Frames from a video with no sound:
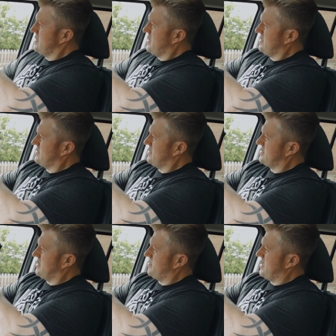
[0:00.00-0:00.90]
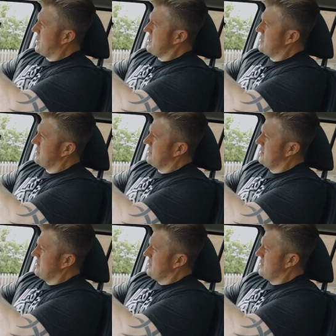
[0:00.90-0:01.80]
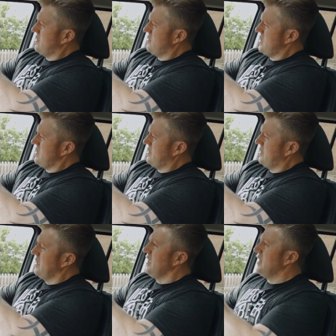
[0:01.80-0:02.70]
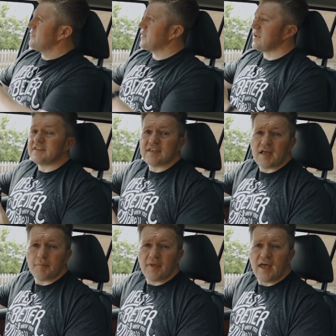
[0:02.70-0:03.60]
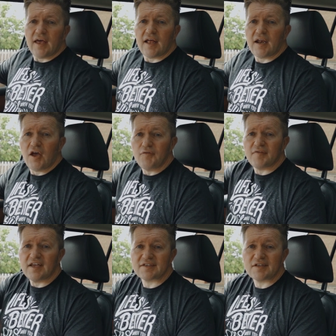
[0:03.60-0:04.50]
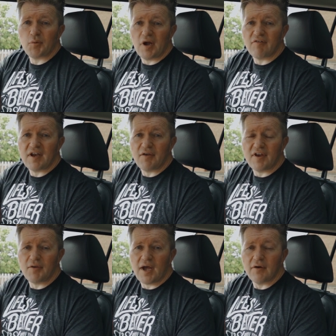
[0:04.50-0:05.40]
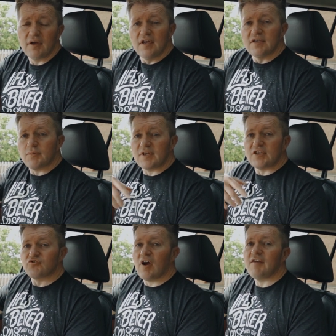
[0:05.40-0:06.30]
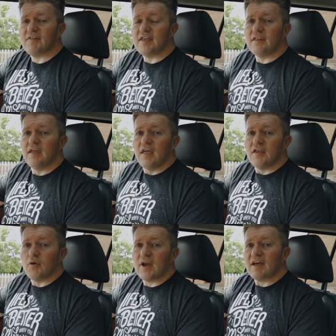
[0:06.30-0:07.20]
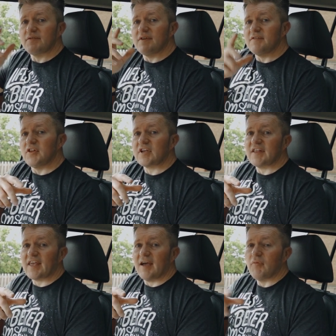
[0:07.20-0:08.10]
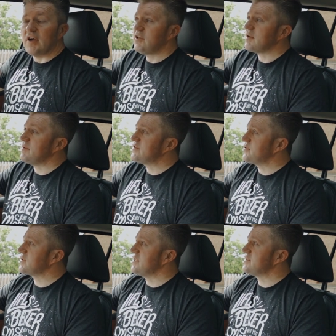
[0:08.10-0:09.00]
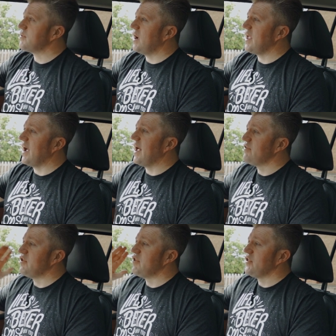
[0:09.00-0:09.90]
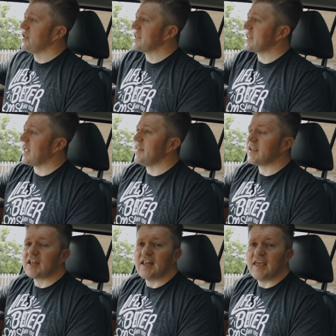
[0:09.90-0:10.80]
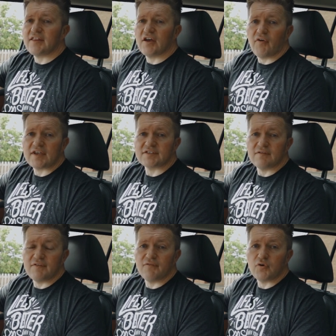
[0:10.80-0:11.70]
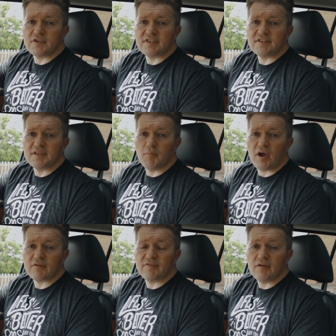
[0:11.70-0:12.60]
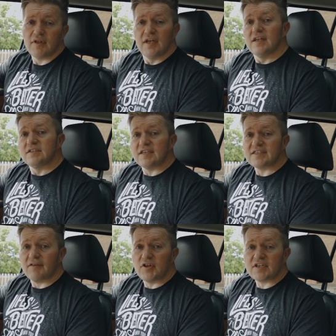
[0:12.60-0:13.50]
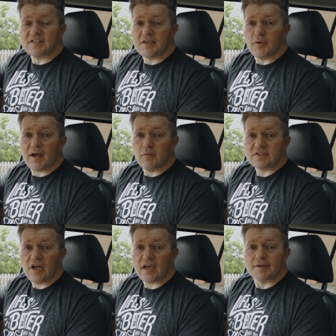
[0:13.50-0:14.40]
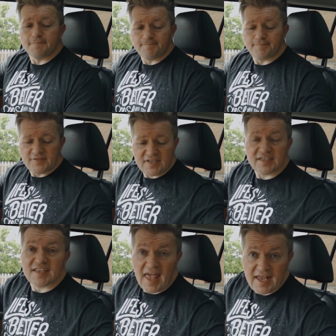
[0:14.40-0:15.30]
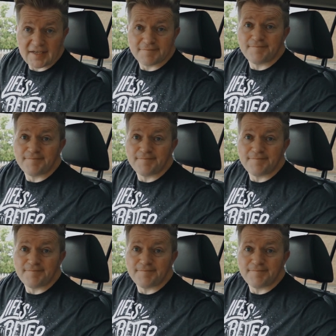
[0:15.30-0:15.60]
yeah it's just up there all right I've got it set up there and hopefully that's going to work really really well so when you're driving you won't have to even look at the camera you can be talking this way and you know that you can get the clear direction of your voice into the microphone so let's have a look and see what that one's like see in a sec